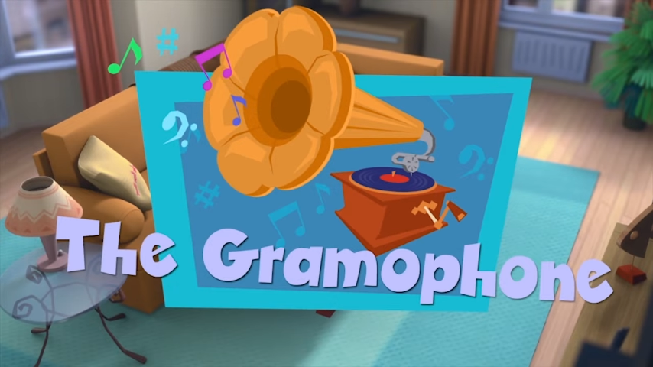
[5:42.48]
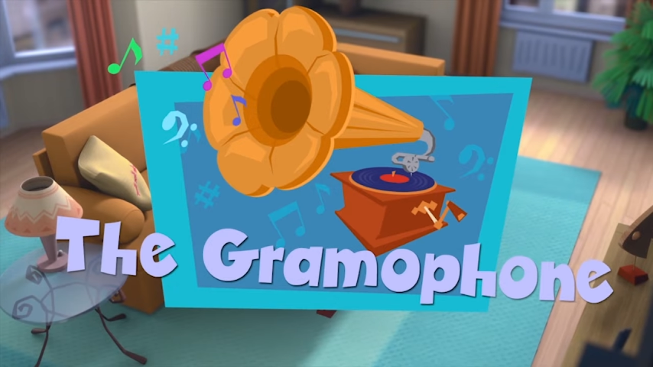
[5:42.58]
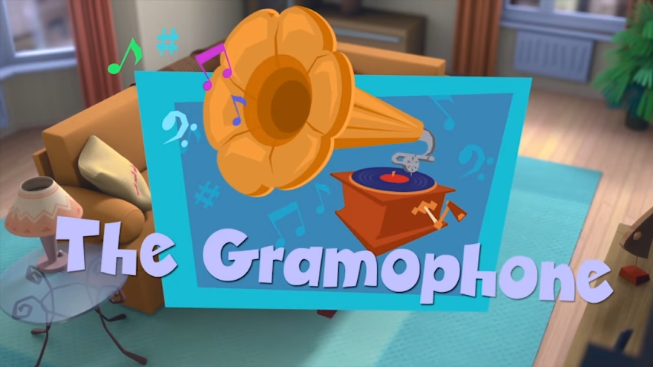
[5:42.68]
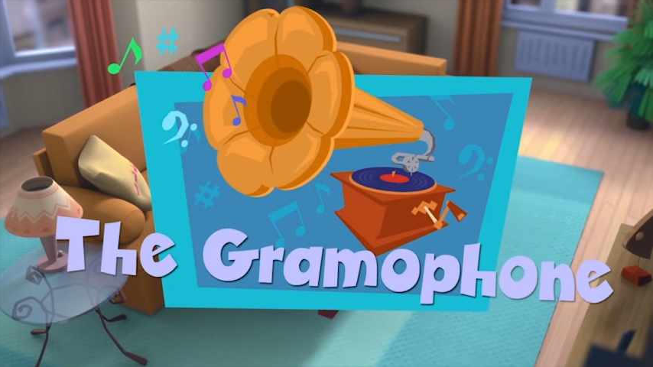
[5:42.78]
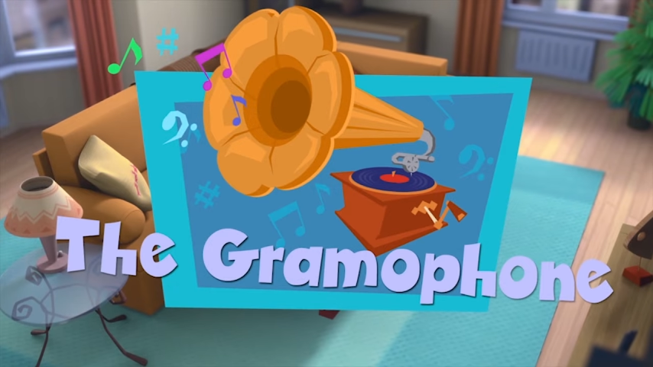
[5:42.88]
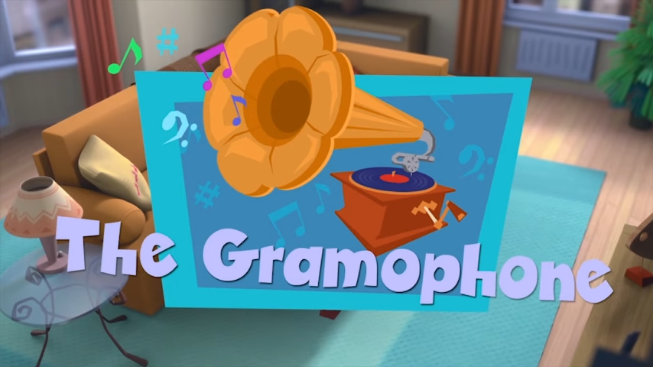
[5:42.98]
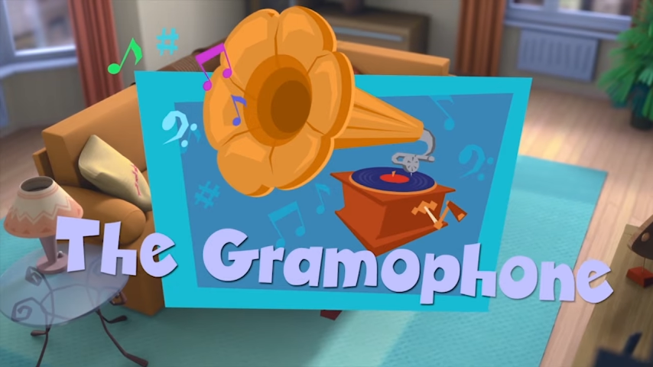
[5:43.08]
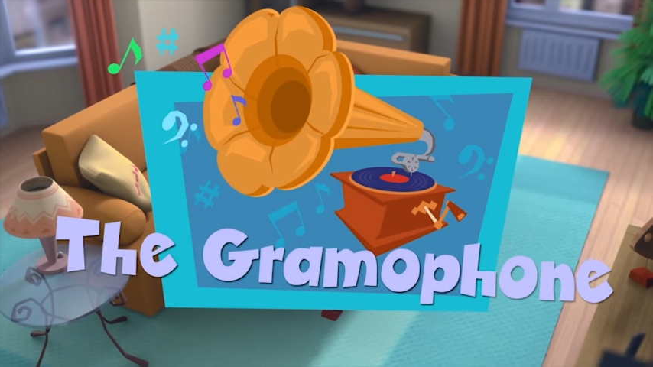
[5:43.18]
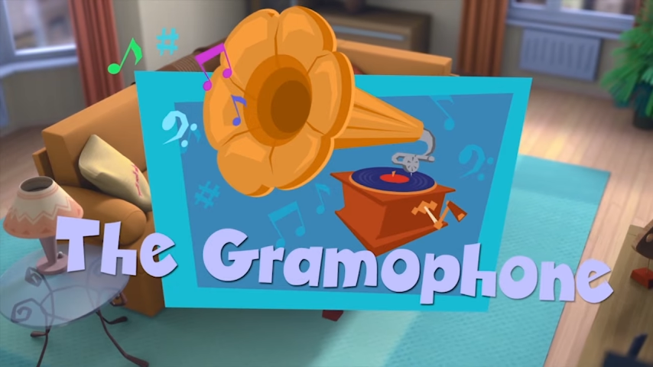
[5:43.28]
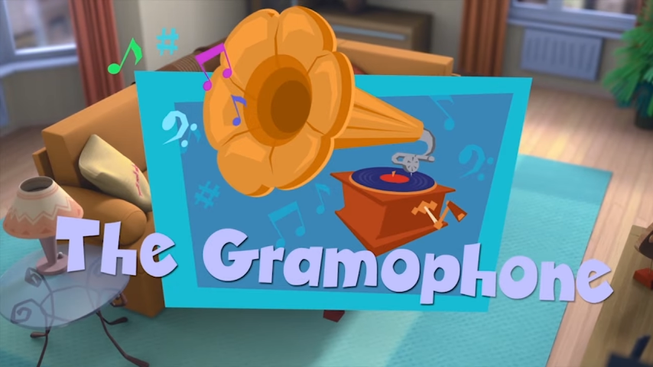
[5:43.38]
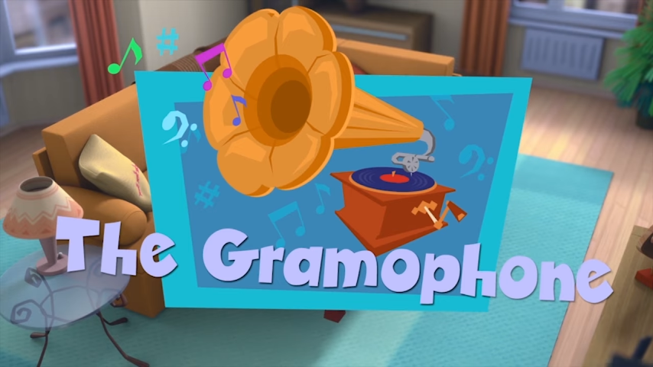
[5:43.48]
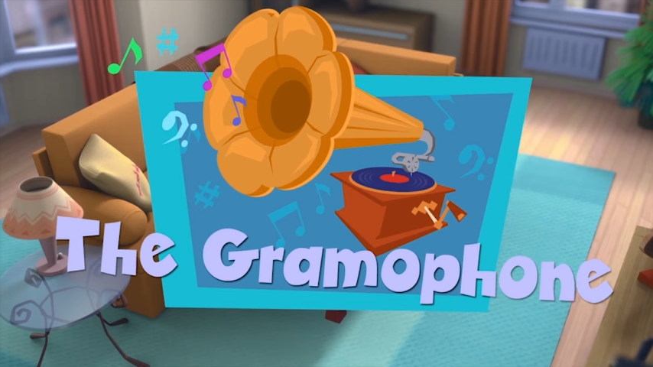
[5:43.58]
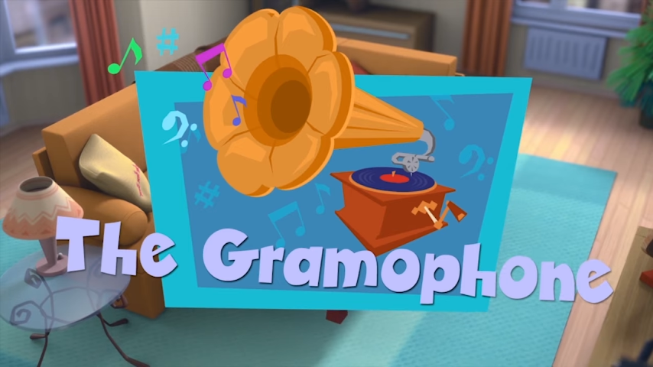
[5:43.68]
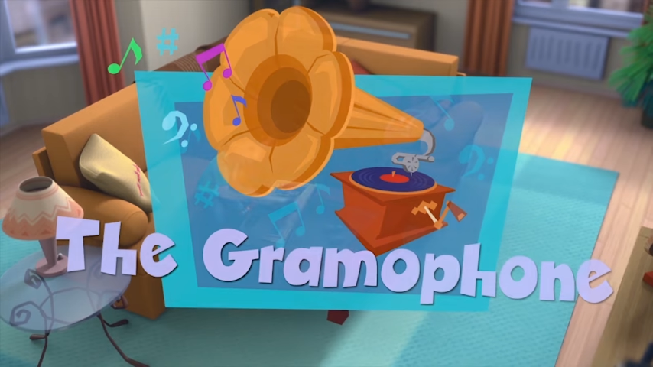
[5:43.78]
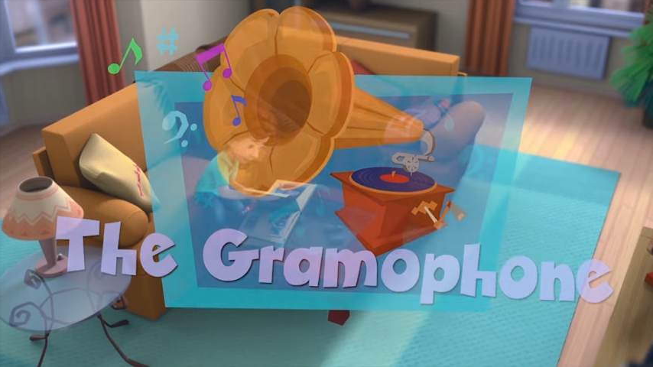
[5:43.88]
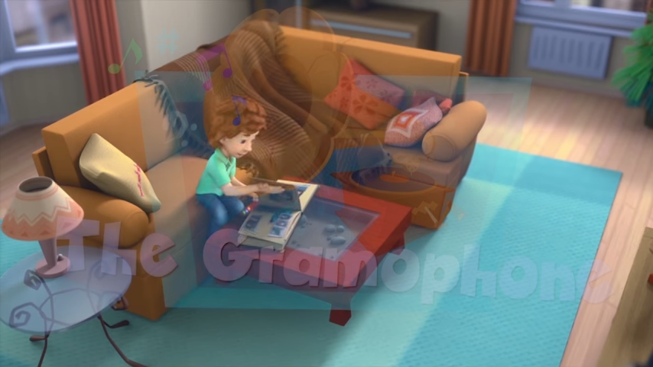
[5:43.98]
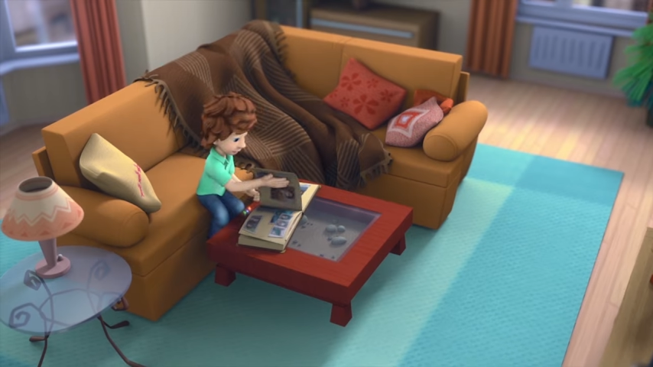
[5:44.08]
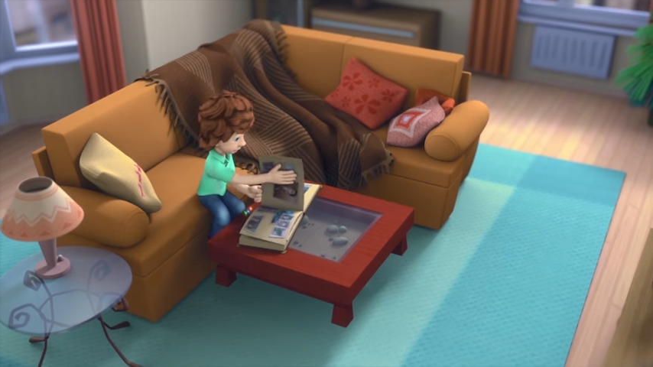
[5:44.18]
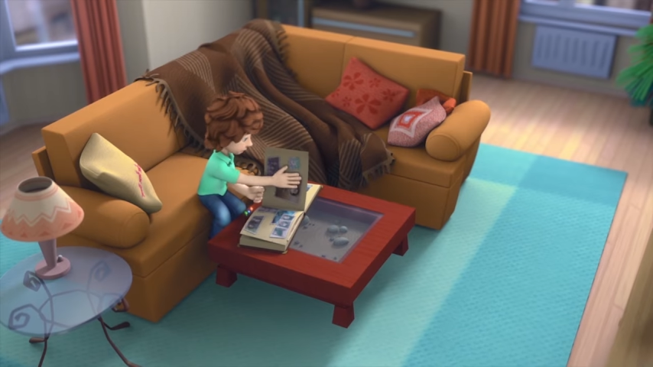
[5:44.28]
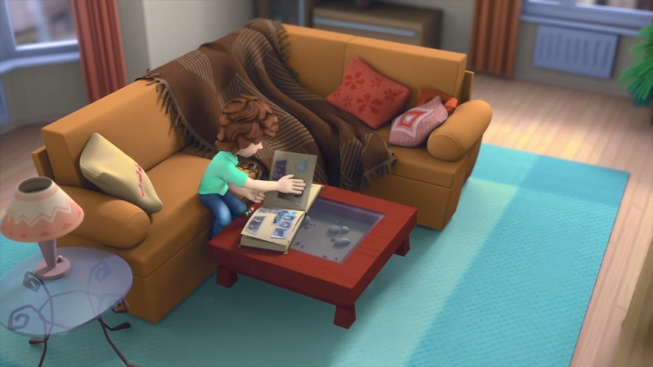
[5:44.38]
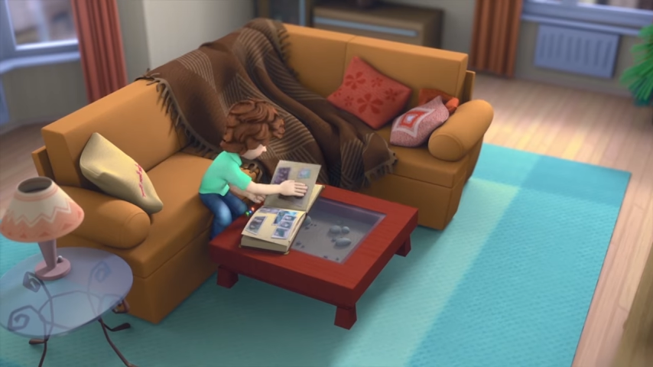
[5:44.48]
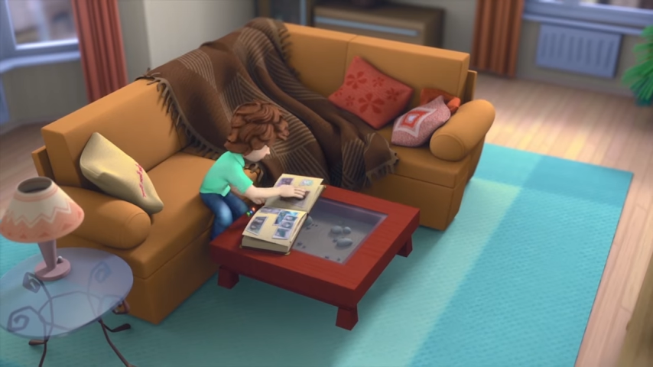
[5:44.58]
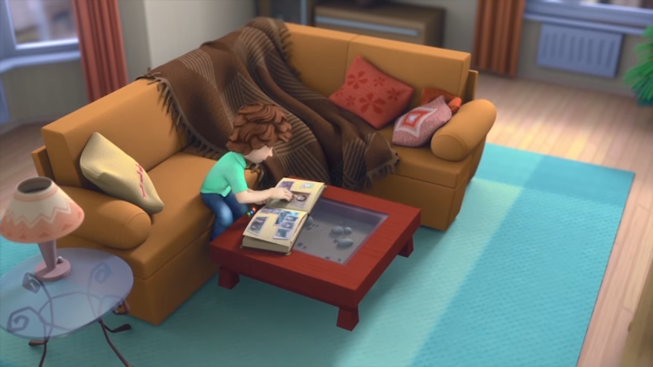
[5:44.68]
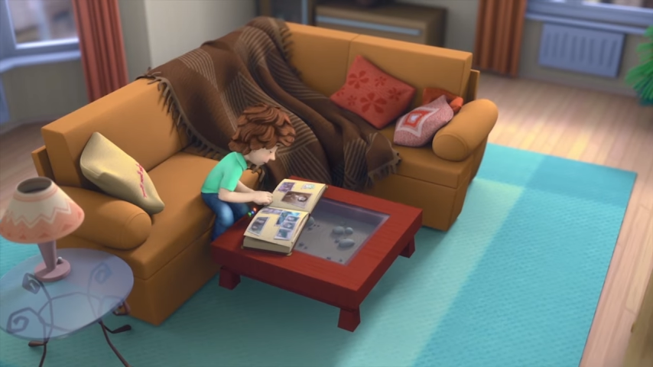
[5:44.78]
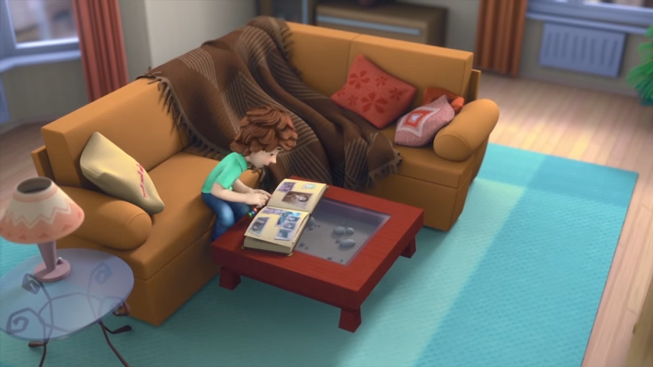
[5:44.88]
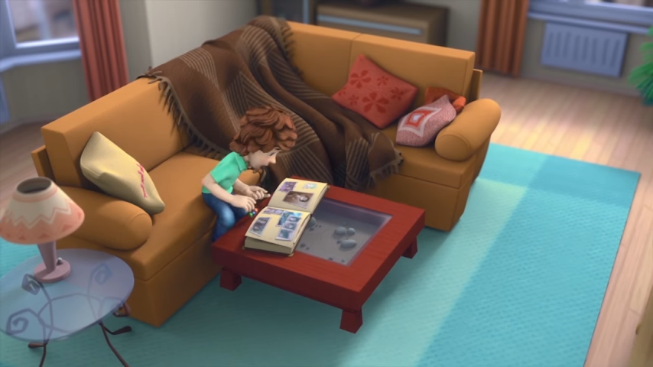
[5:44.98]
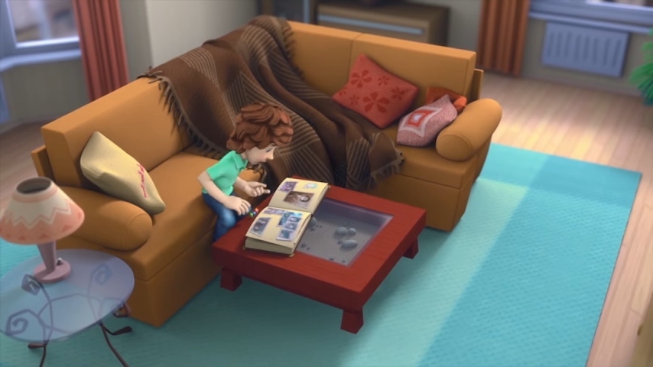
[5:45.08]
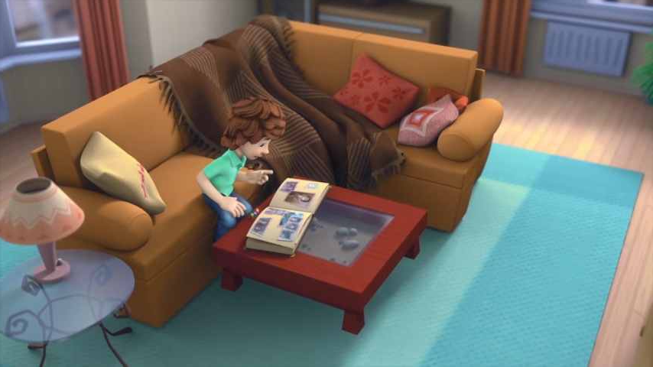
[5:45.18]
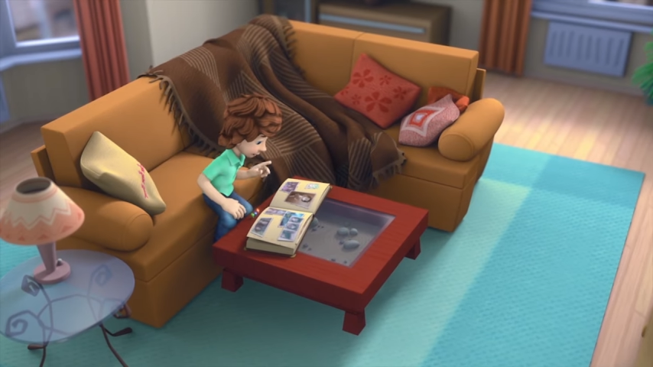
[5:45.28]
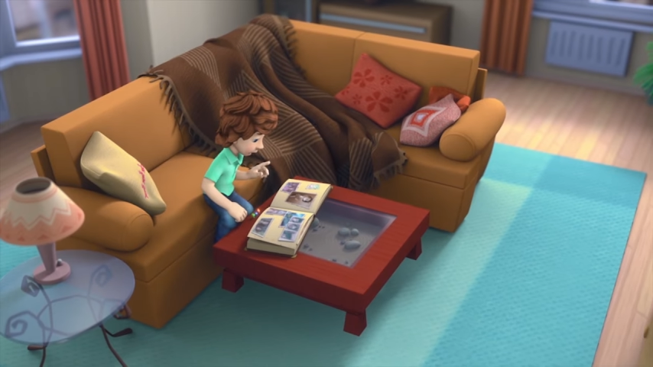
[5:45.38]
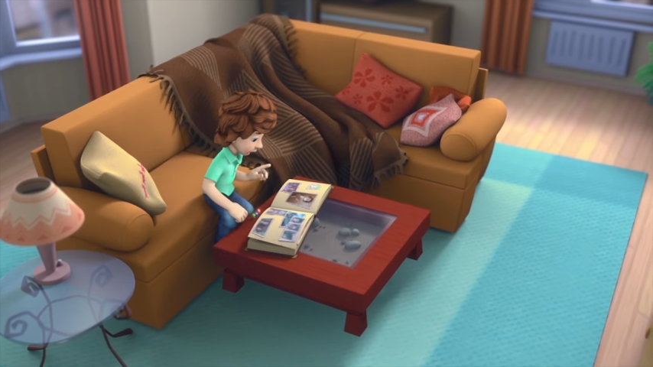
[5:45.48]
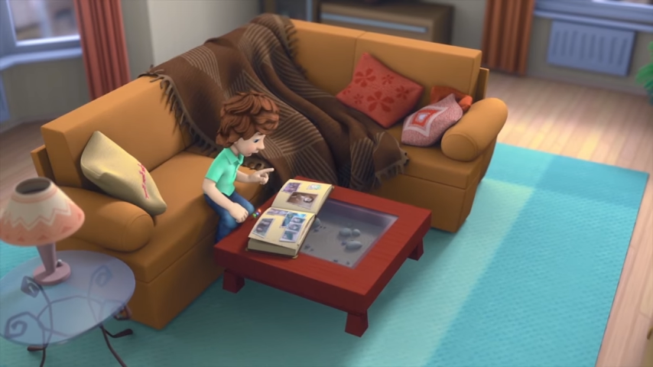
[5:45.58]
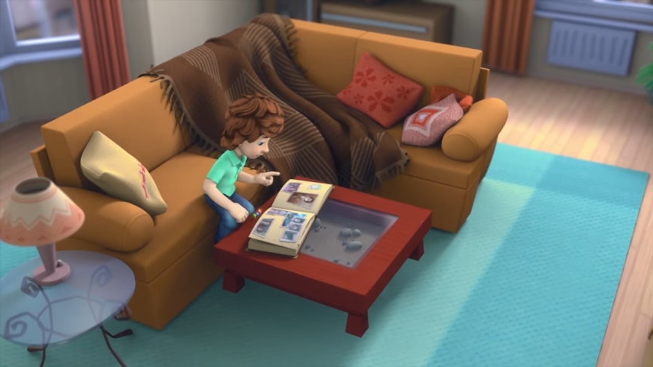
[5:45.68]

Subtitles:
No face is visible, so there are no lips to read.